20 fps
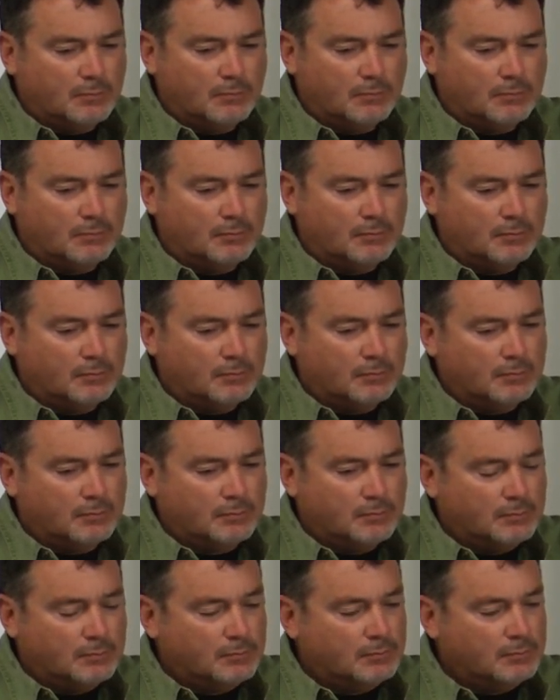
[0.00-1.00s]

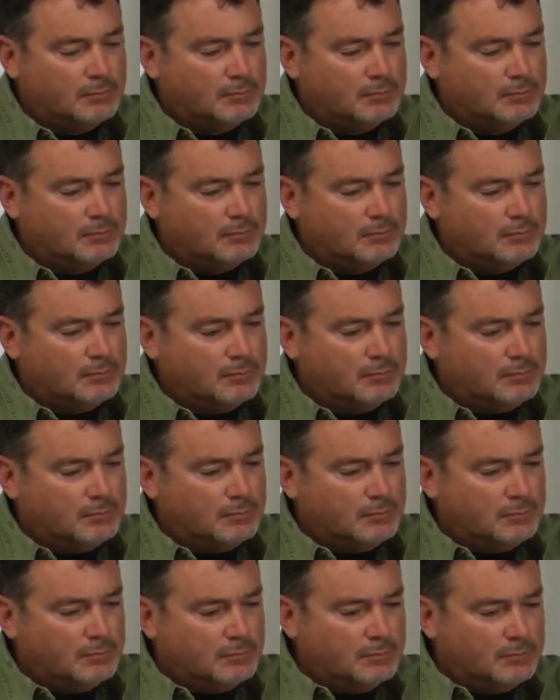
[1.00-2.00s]

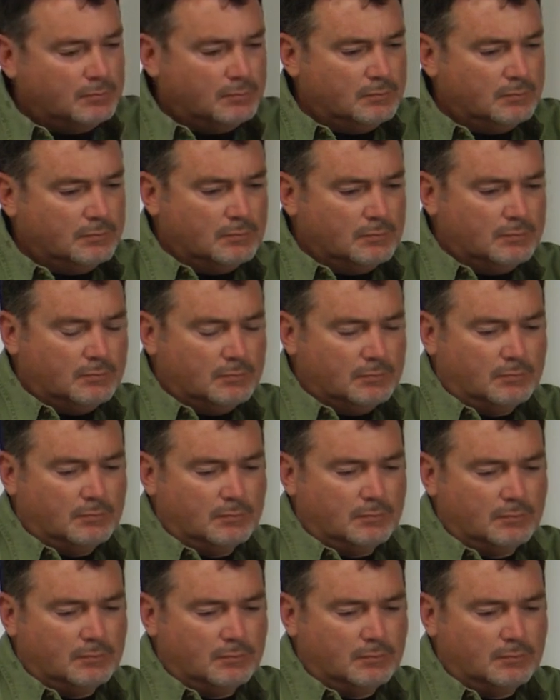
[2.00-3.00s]

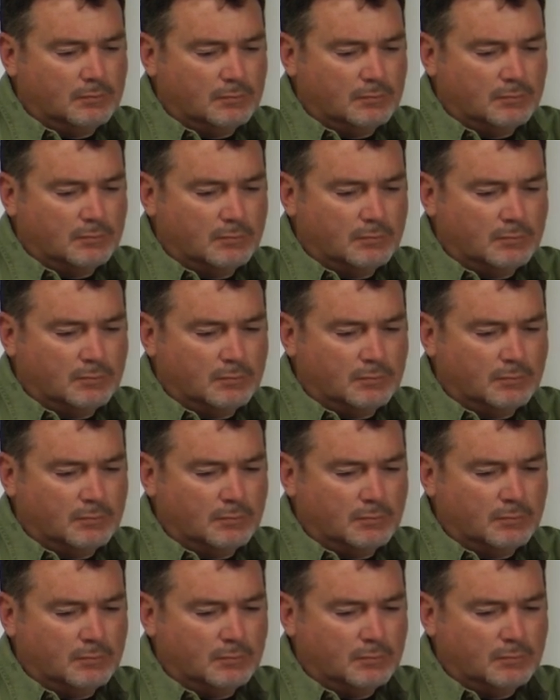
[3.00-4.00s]

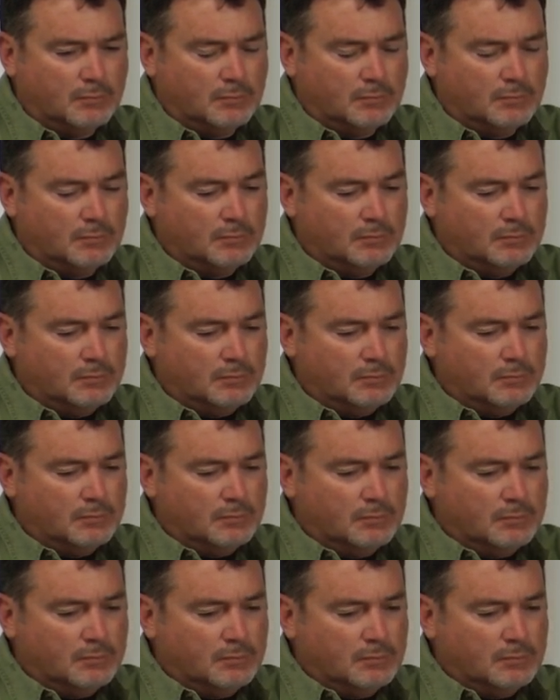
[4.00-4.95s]
No words are spoken by the person on screen.